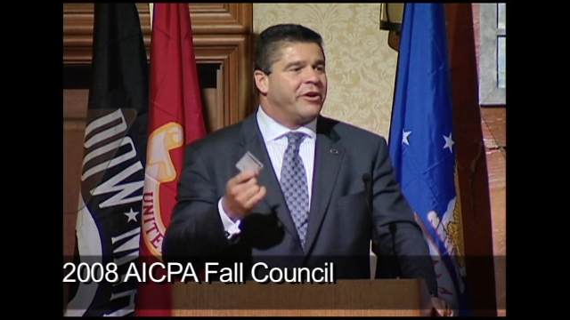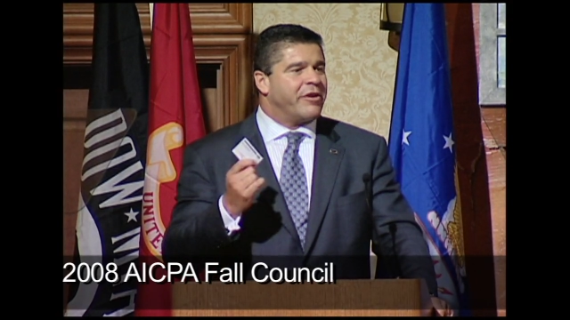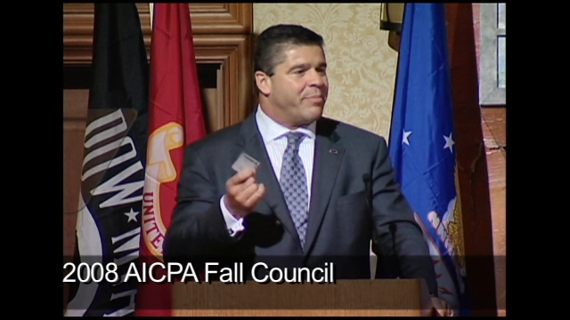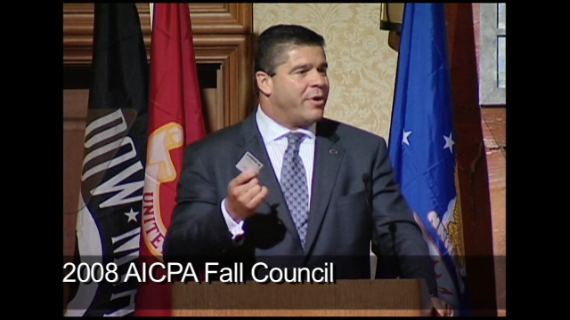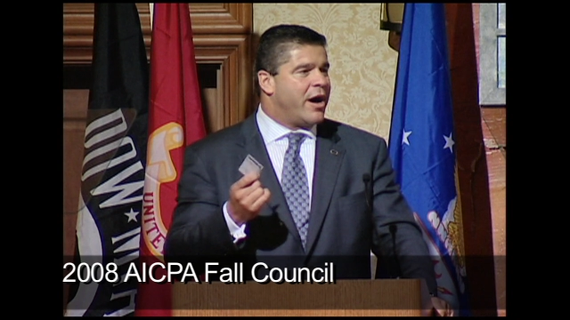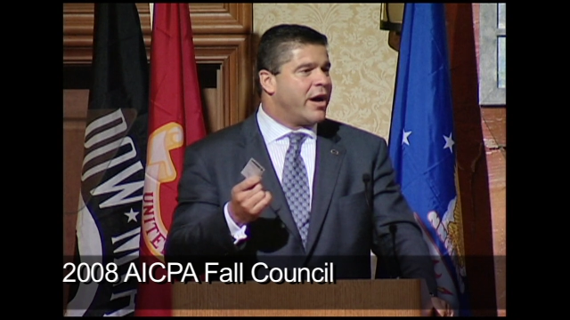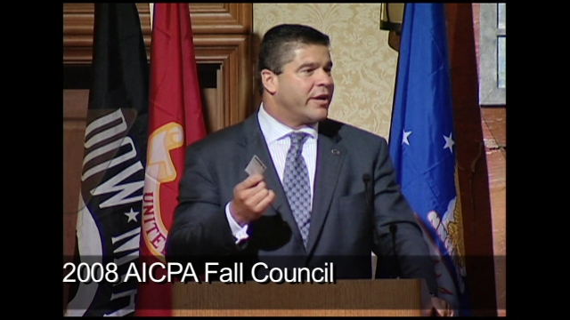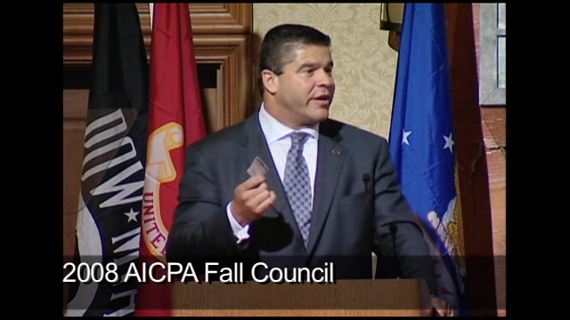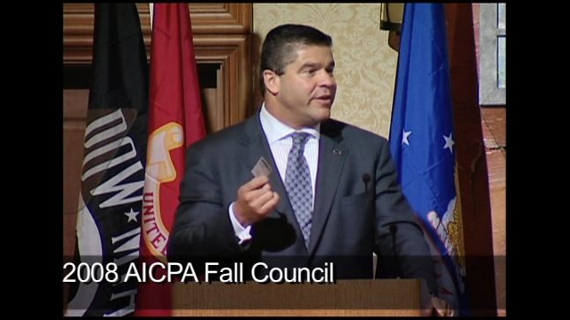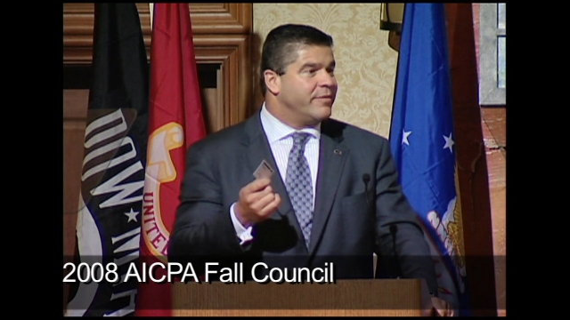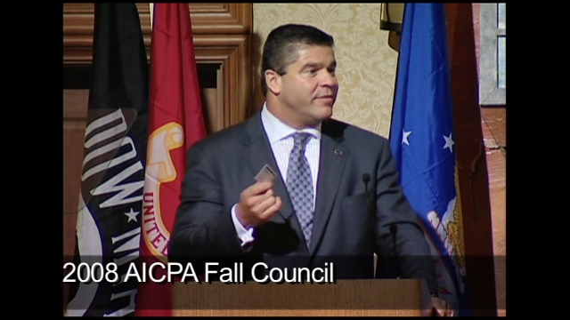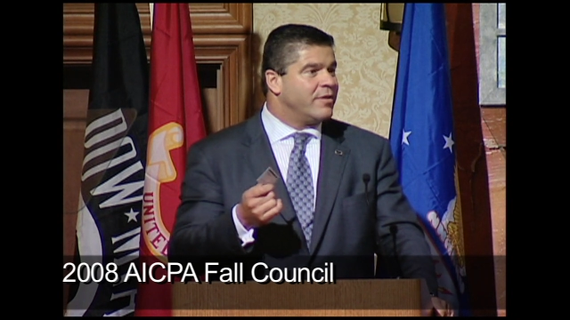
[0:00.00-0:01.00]
or pocket?
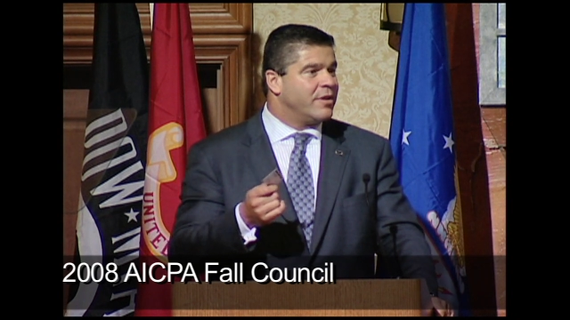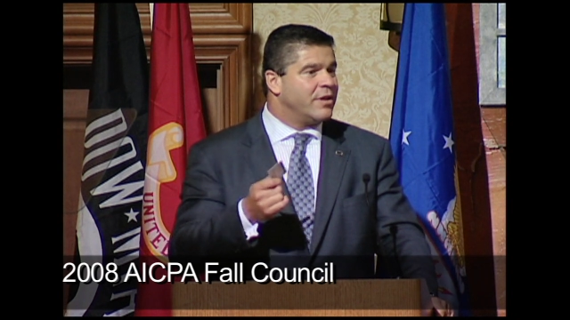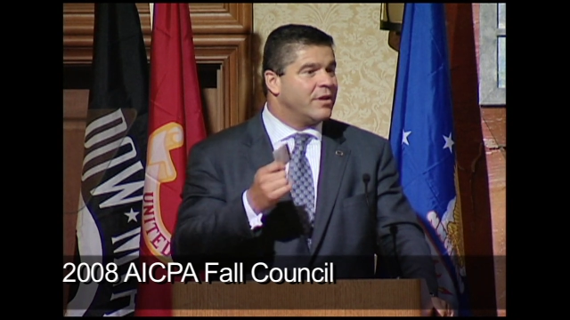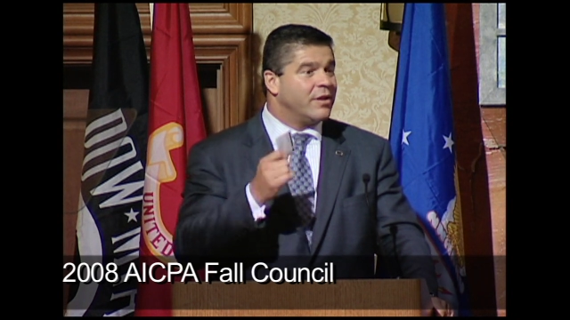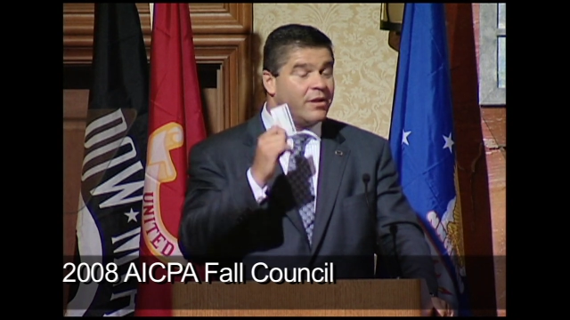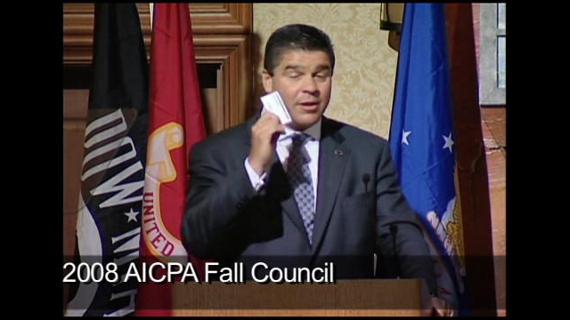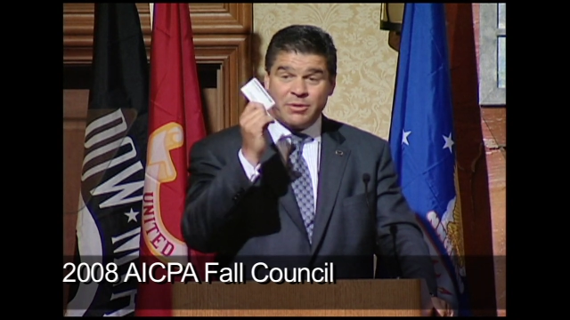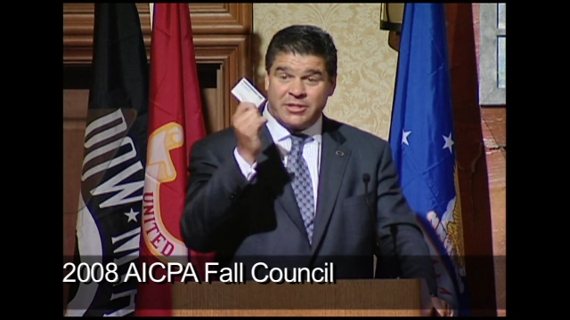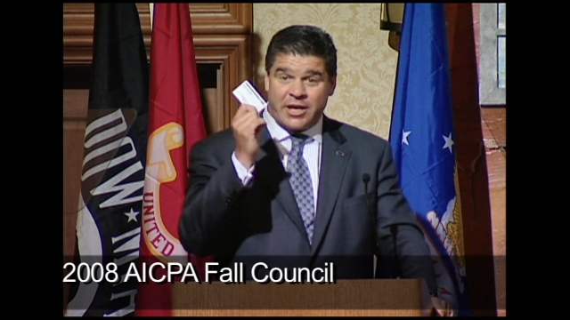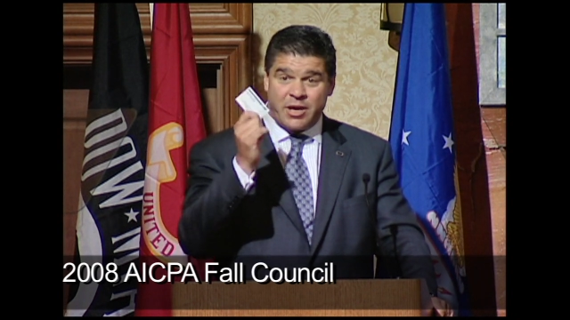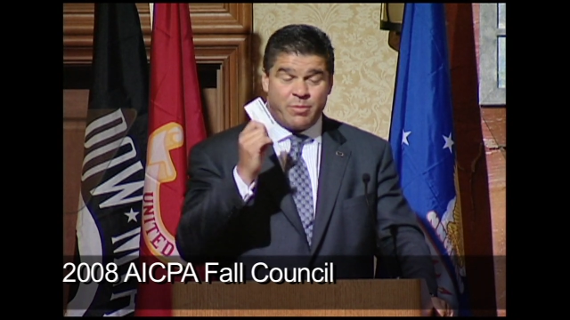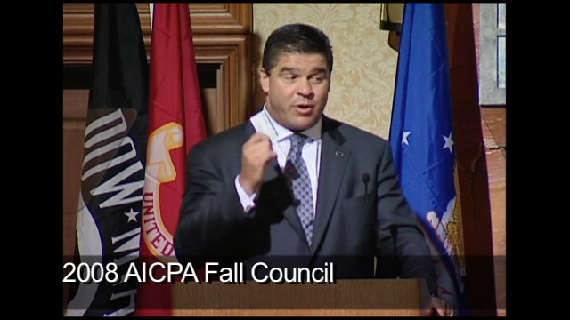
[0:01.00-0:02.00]
Let me tell
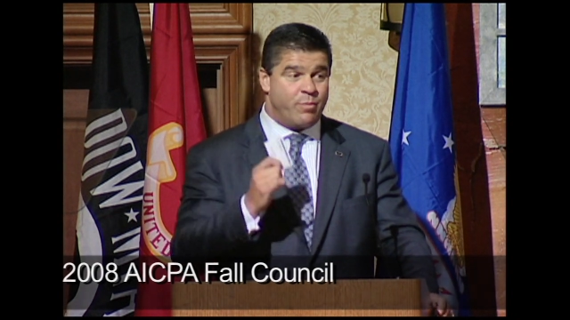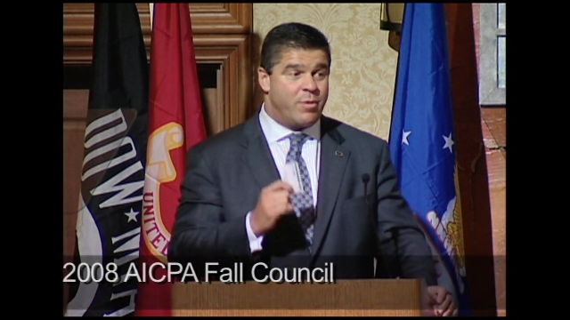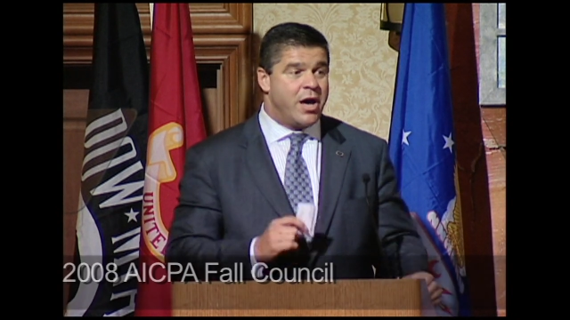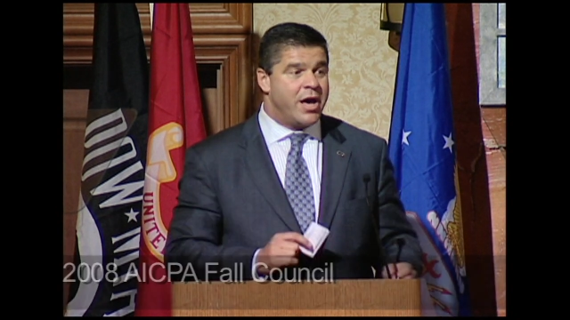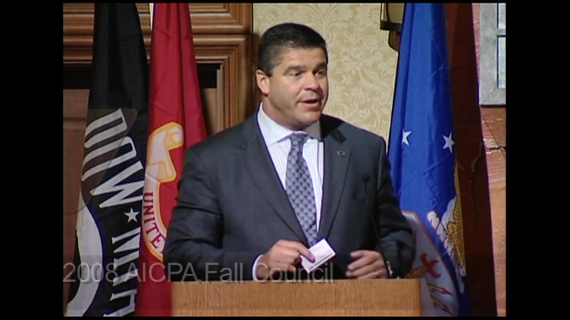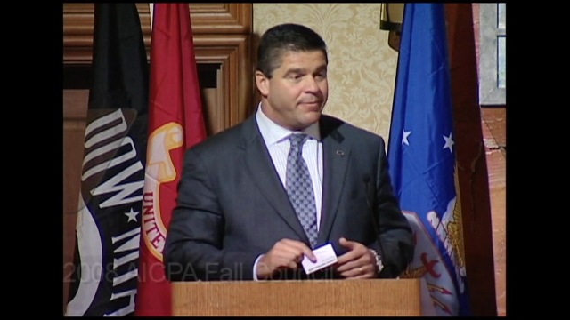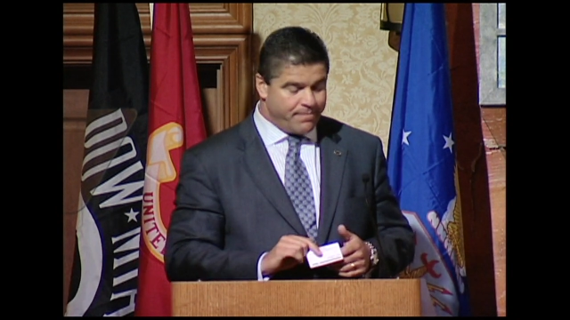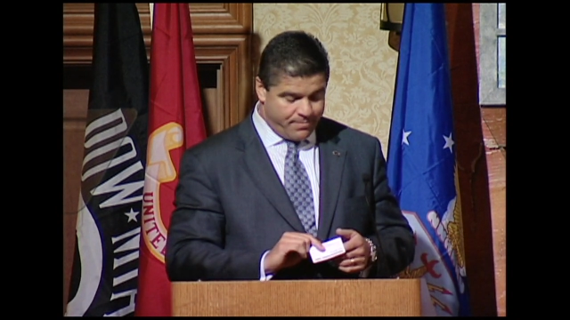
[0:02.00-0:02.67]
you about mine.